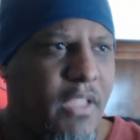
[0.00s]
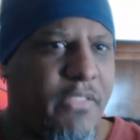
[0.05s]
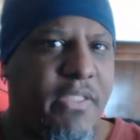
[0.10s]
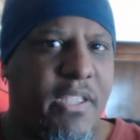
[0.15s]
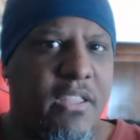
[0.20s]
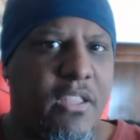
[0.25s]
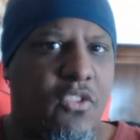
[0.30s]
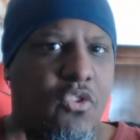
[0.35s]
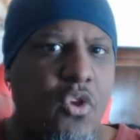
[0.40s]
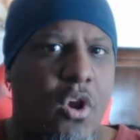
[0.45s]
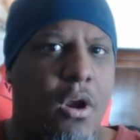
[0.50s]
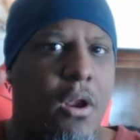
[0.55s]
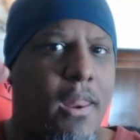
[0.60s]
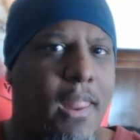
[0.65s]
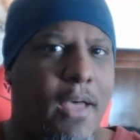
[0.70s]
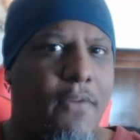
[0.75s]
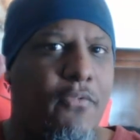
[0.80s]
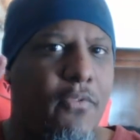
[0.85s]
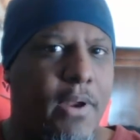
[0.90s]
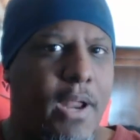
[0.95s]
I think the
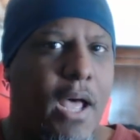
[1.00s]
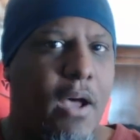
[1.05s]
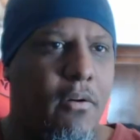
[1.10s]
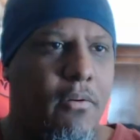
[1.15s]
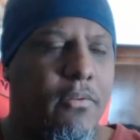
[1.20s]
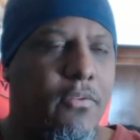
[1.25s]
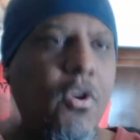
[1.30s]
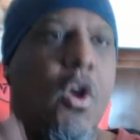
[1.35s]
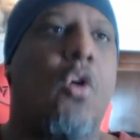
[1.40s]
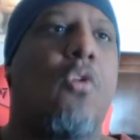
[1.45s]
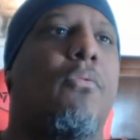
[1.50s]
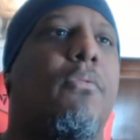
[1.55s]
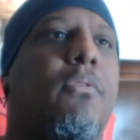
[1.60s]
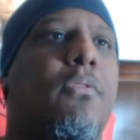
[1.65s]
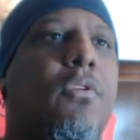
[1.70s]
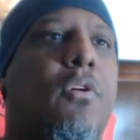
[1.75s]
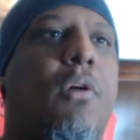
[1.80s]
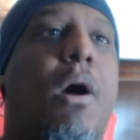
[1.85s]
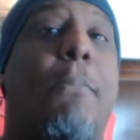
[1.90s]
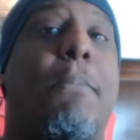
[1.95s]
3rd level now. No,
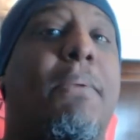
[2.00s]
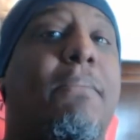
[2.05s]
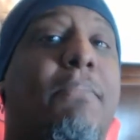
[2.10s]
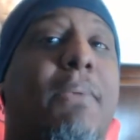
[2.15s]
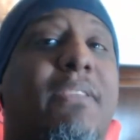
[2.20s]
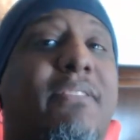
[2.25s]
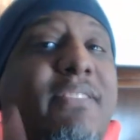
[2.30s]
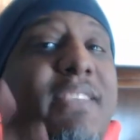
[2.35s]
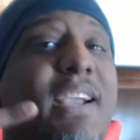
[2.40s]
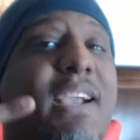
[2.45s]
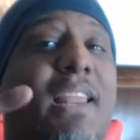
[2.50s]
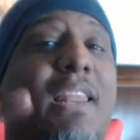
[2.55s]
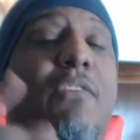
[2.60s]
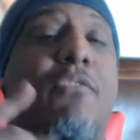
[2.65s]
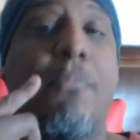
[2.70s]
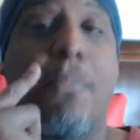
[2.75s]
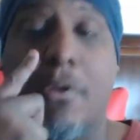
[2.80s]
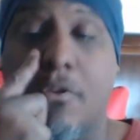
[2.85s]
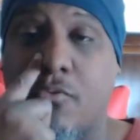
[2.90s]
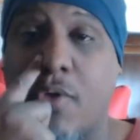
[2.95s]
I'm in my 2nd
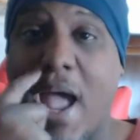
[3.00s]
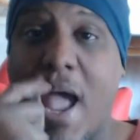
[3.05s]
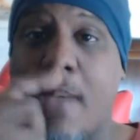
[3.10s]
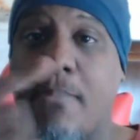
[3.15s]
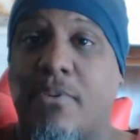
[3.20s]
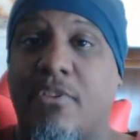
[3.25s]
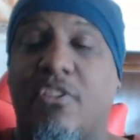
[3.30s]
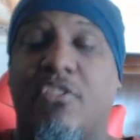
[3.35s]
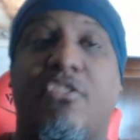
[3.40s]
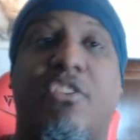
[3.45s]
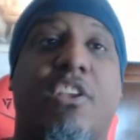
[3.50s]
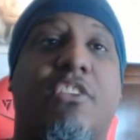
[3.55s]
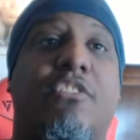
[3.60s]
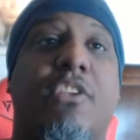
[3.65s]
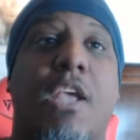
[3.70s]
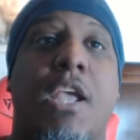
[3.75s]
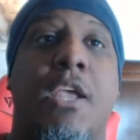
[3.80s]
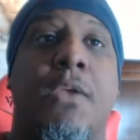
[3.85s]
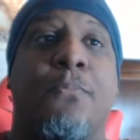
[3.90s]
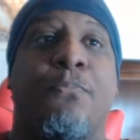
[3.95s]
level. Because what happens is this.